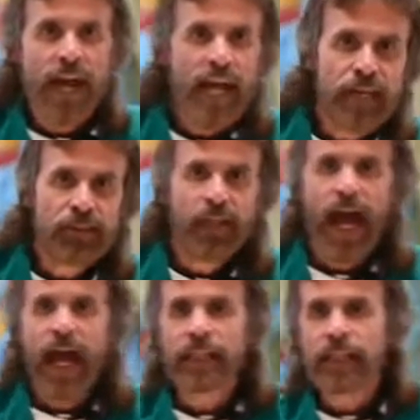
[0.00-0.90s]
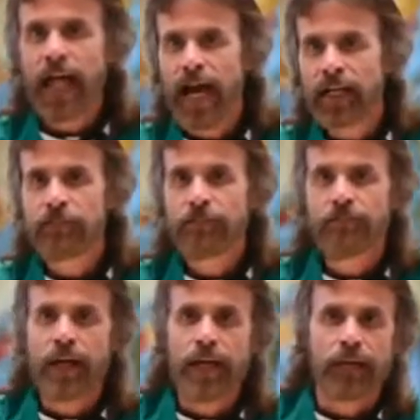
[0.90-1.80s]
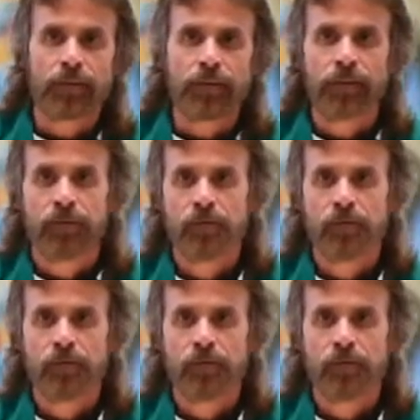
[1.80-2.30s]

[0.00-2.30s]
faith and lack of faith.